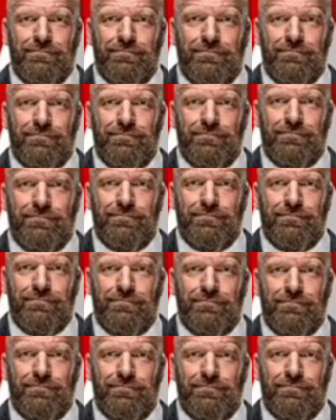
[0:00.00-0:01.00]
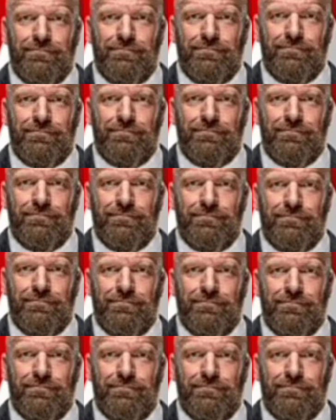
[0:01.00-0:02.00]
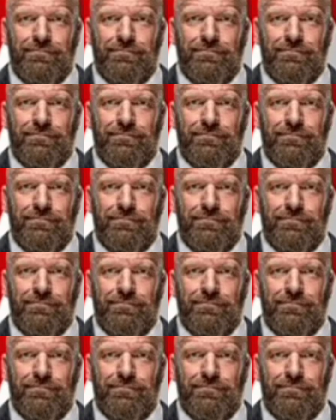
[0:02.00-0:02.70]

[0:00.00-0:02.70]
Nobody speaks.